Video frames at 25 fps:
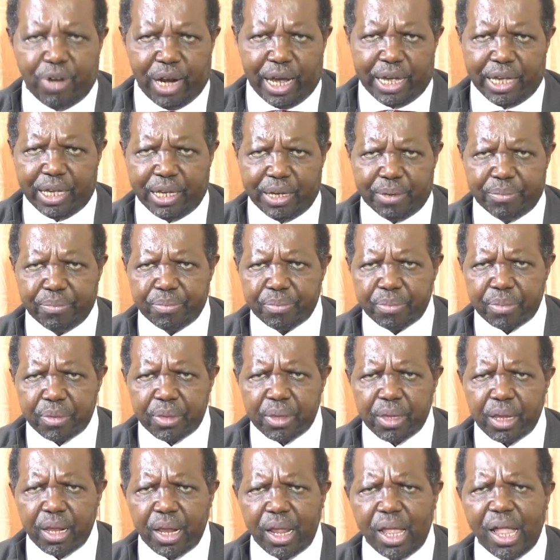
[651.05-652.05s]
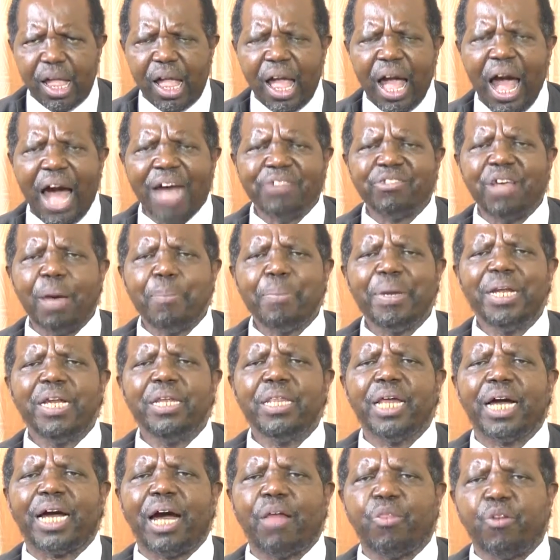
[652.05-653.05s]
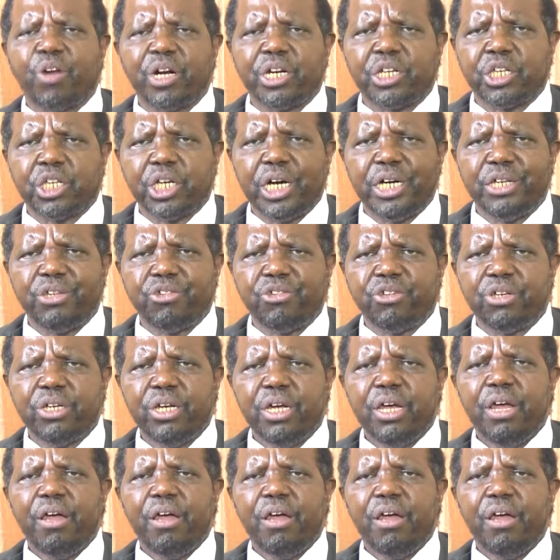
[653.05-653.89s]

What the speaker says: like has happened in the Catholic Church,